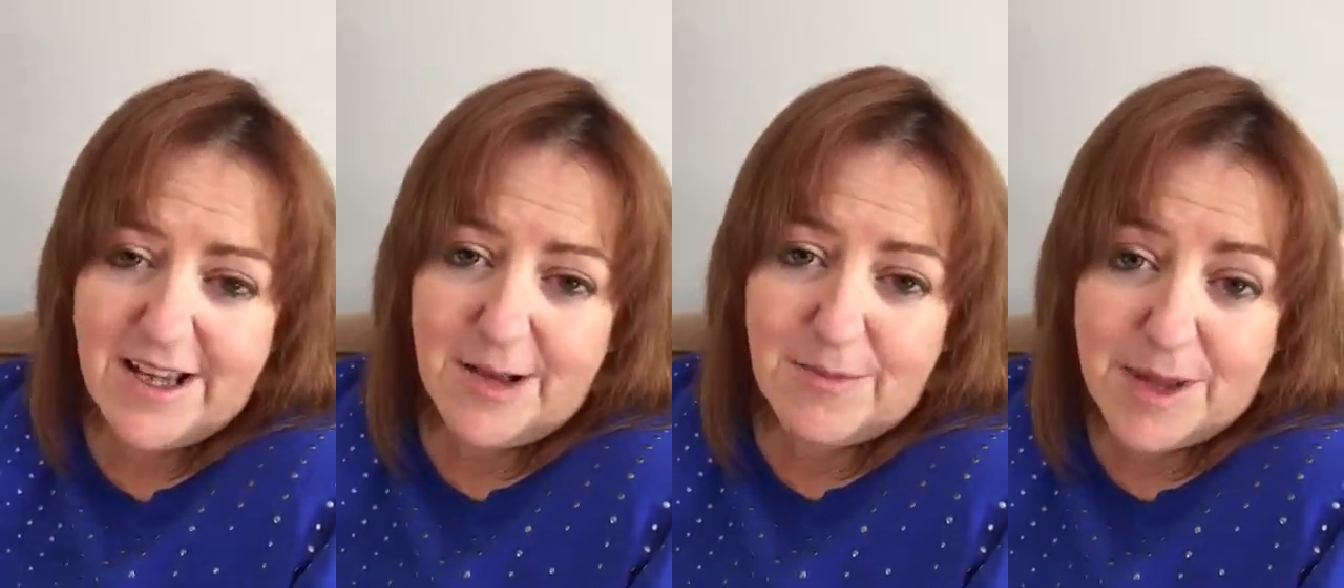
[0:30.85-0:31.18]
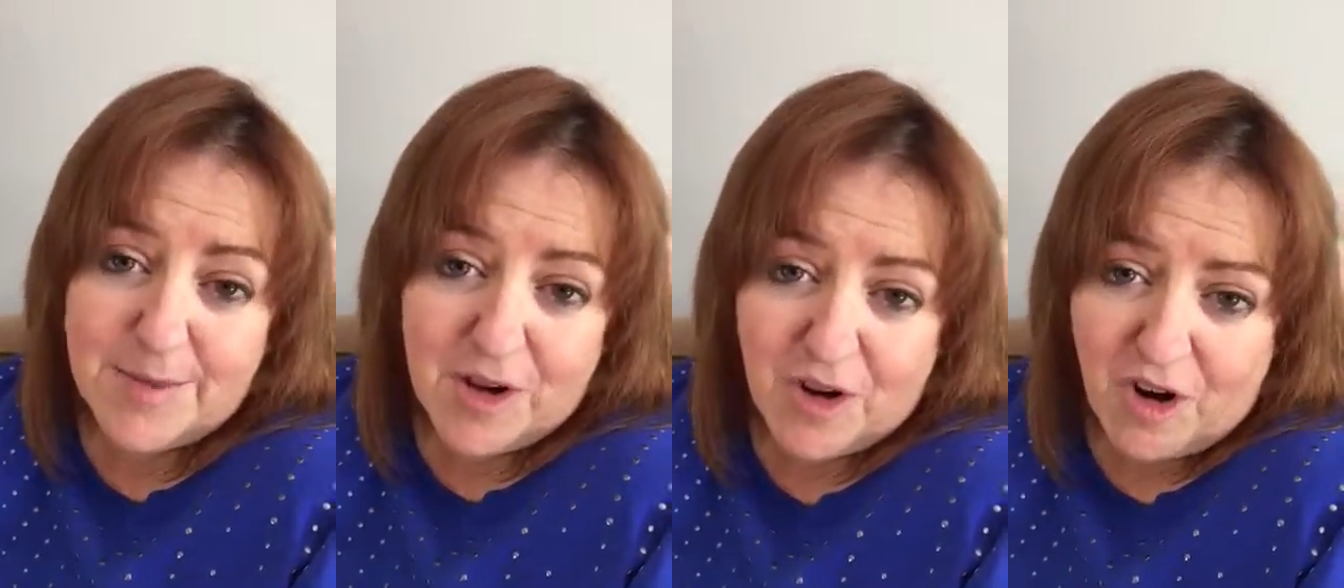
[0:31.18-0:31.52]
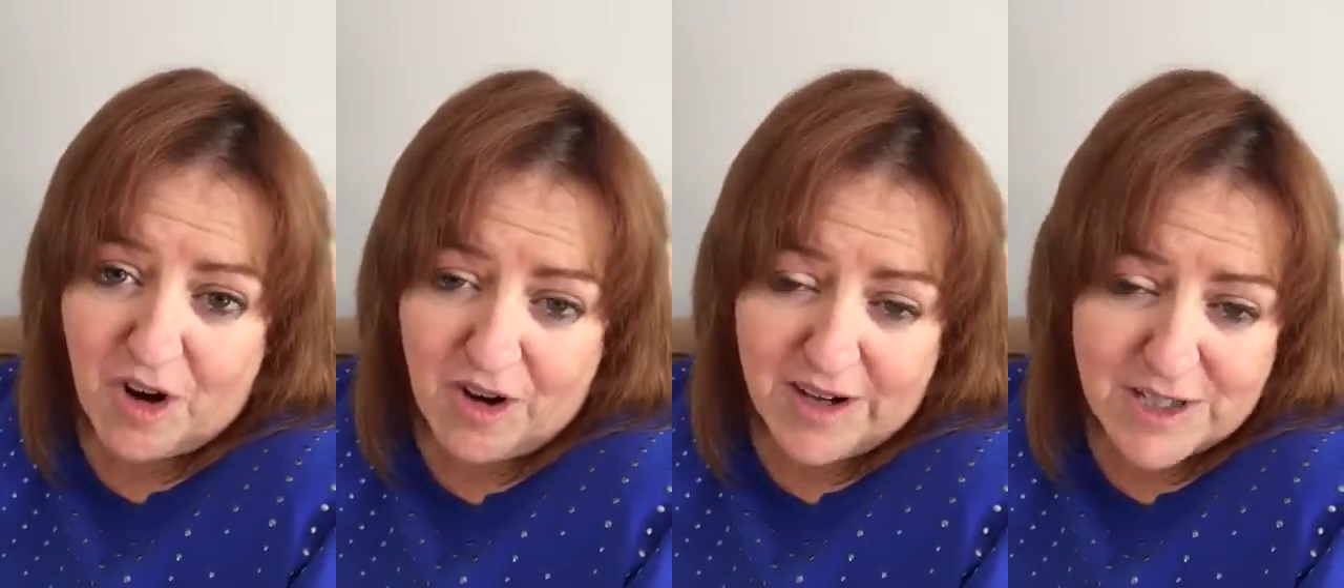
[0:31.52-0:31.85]
and maybe your
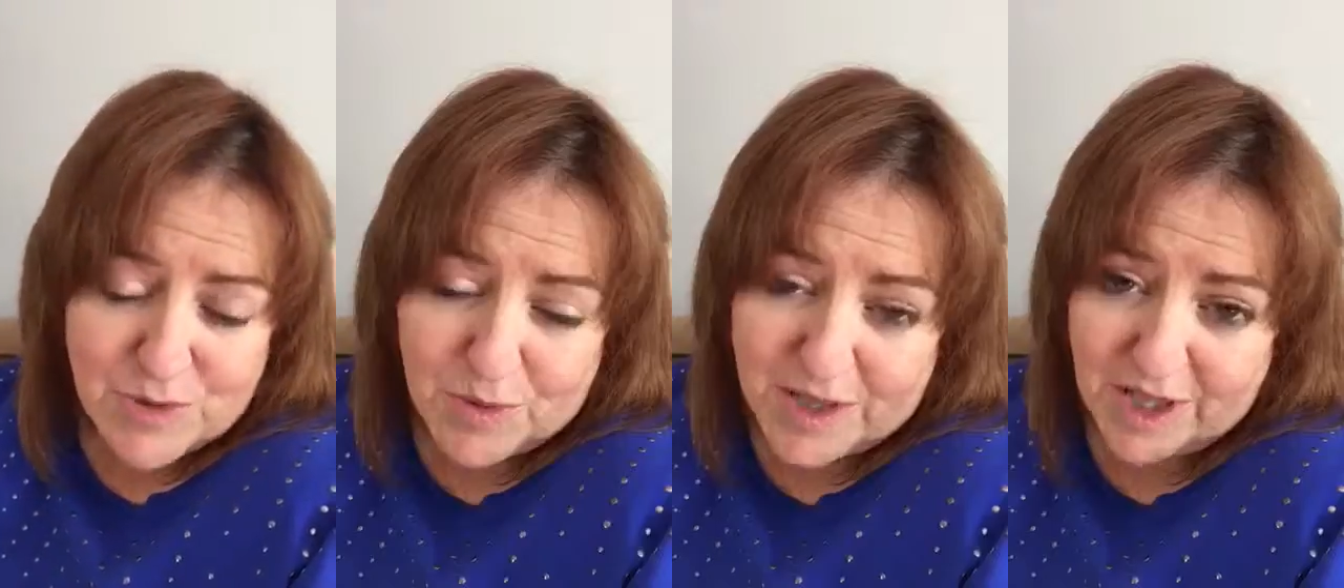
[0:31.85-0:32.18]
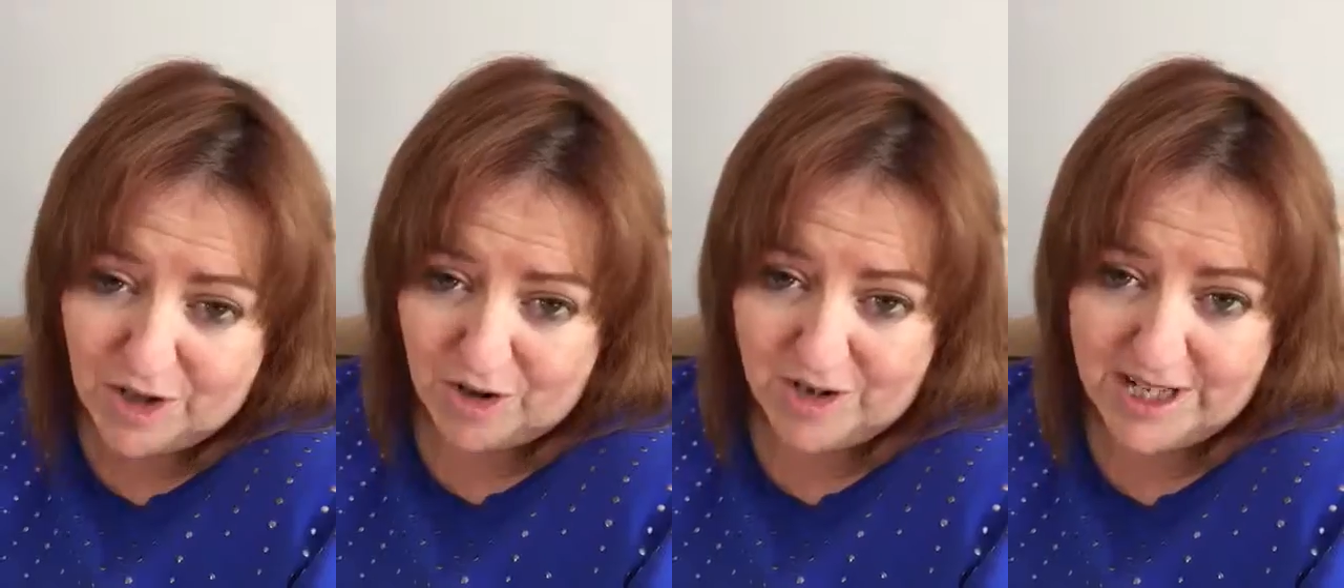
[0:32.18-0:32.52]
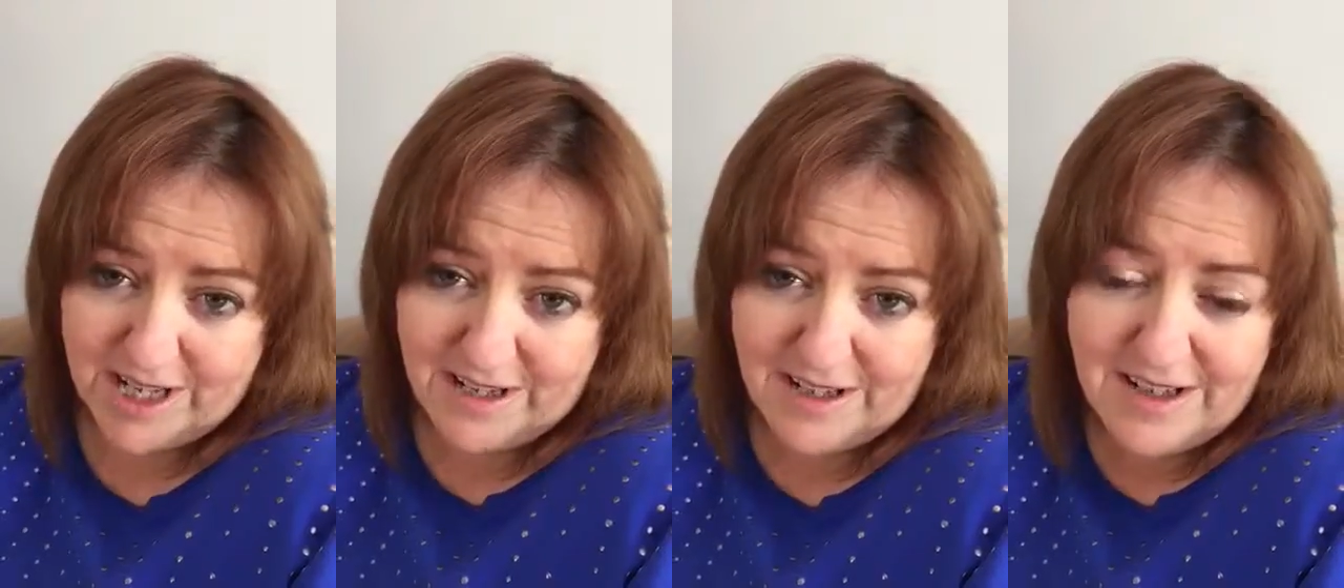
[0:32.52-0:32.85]
heart is really
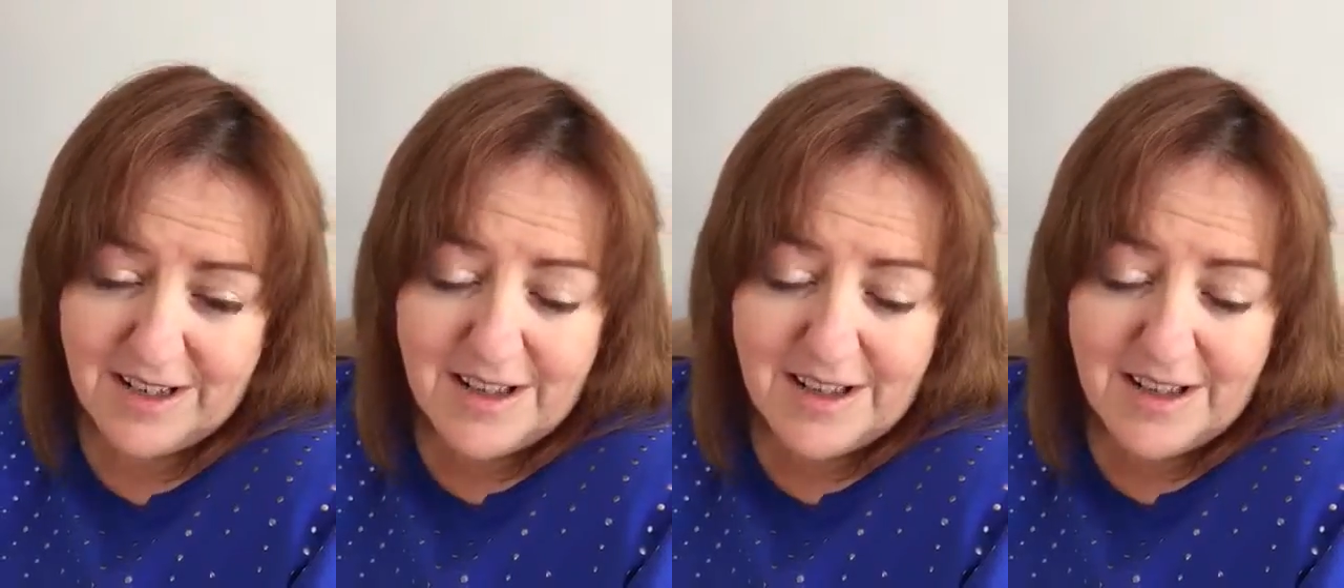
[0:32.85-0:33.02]
hurting,